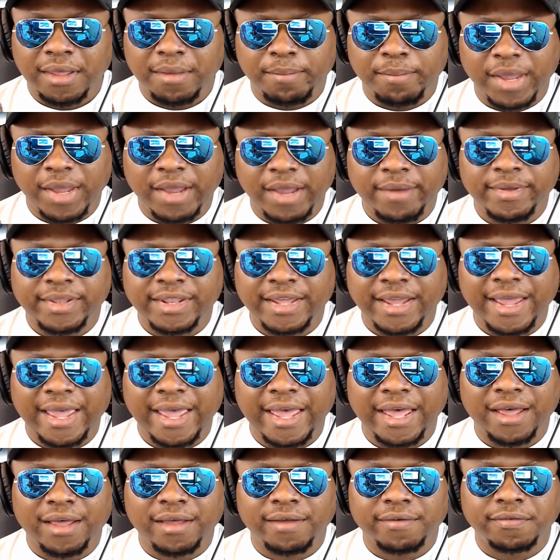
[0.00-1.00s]
Maybe they
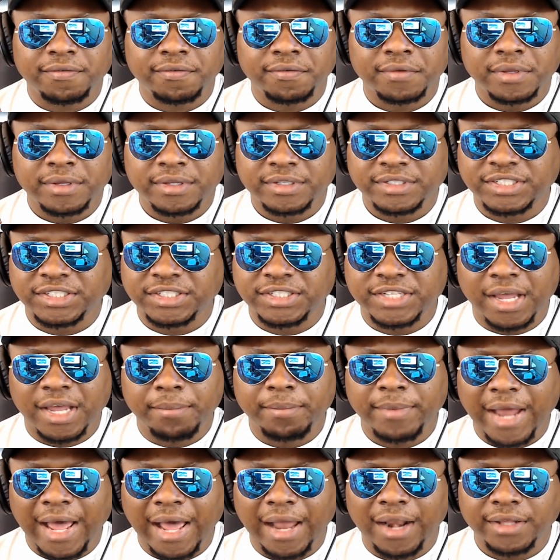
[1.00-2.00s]
have some
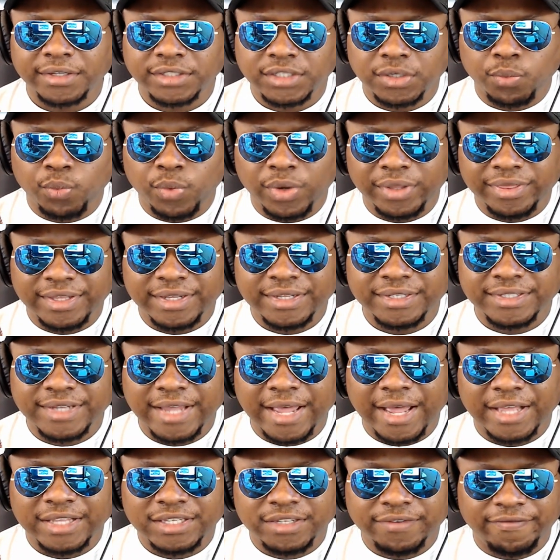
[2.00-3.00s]
knowledge of what these
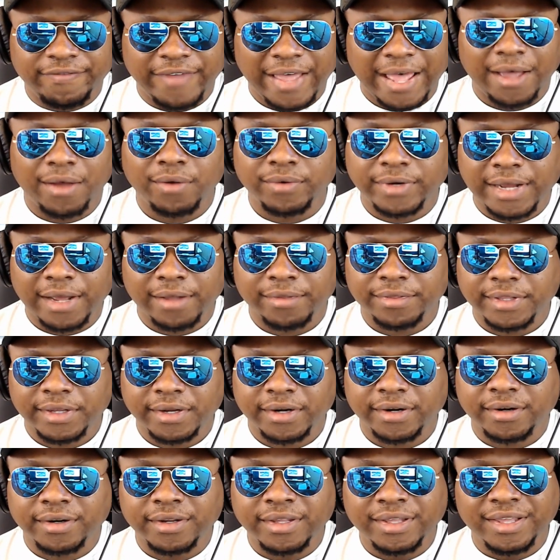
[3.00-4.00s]
guys found out
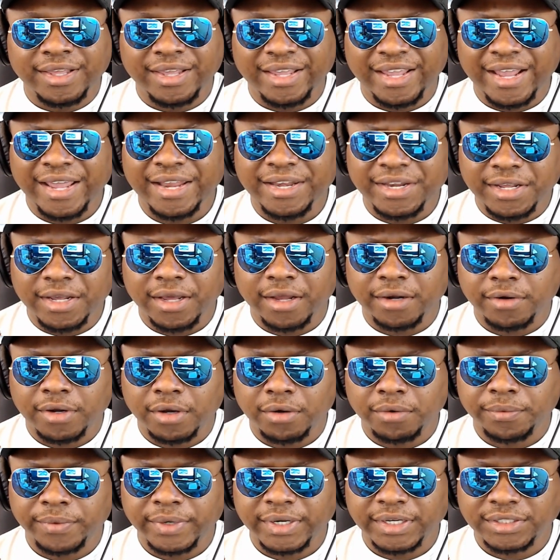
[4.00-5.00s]
there in the
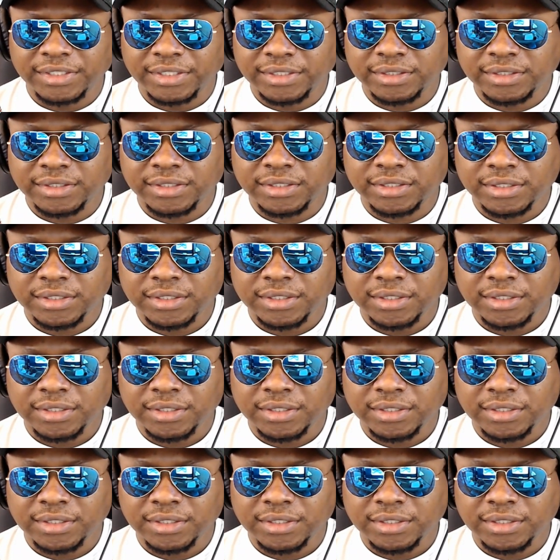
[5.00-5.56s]
unknown regions.